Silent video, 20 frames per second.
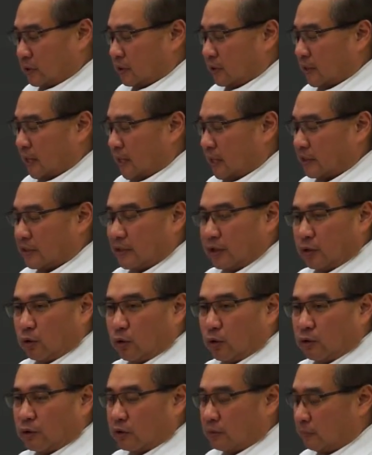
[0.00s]
that the
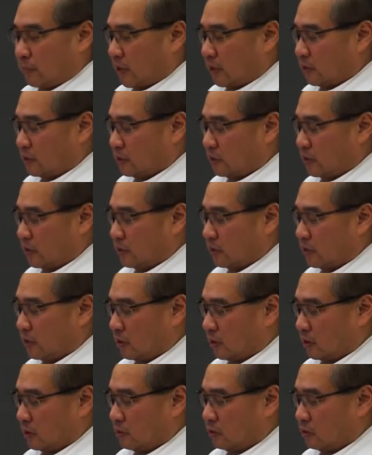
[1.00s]
order mentioned